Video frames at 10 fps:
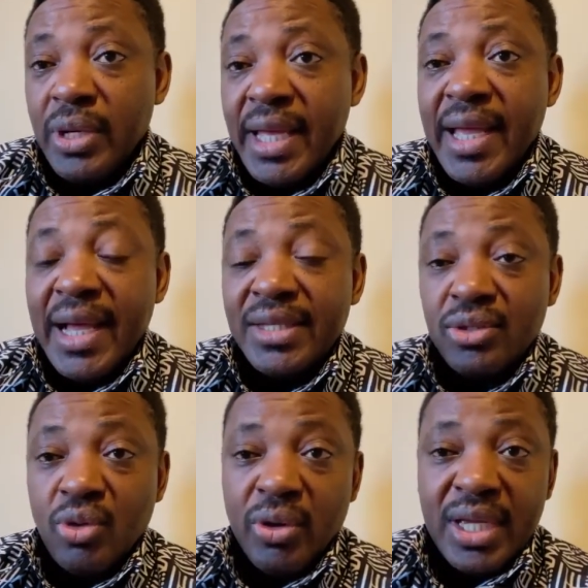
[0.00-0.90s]
or they
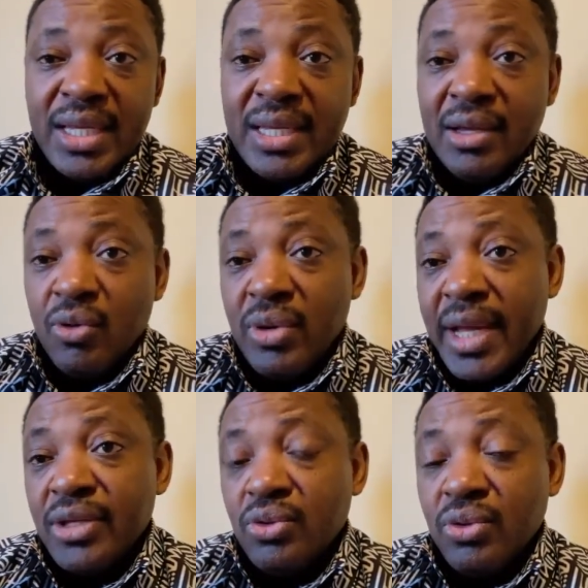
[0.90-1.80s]
are stuck in
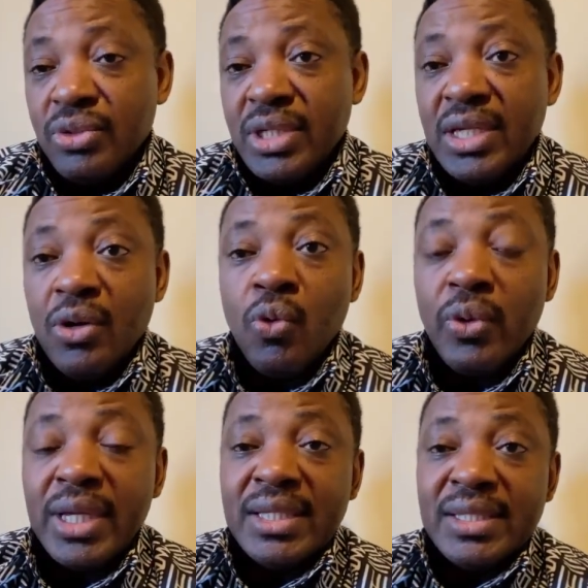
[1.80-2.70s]
their own ideology,
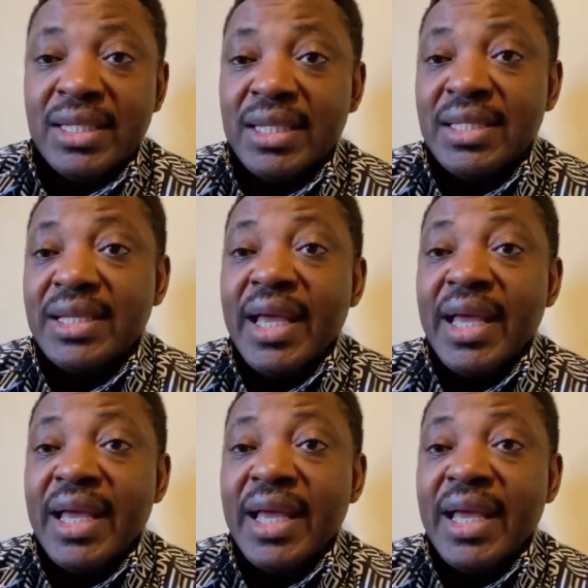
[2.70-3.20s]
or it is the